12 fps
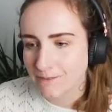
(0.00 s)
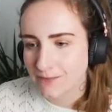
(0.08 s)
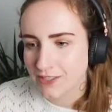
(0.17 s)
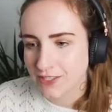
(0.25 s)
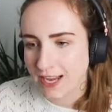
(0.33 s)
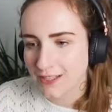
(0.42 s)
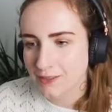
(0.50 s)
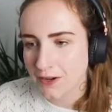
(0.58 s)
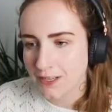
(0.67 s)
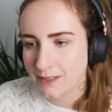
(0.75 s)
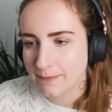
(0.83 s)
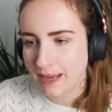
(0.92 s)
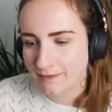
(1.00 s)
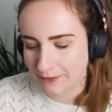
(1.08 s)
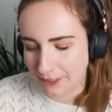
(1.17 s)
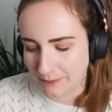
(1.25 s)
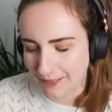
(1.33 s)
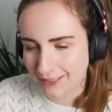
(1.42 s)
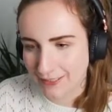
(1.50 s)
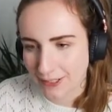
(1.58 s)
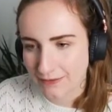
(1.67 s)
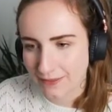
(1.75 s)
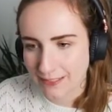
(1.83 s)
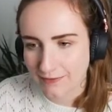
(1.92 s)
She has got a spare room, but I do
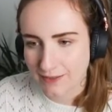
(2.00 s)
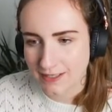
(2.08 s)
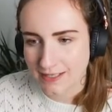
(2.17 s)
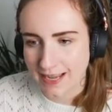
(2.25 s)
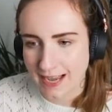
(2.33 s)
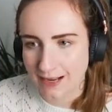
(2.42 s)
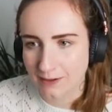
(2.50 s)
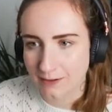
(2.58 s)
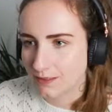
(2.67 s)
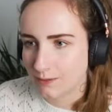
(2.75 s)
think for now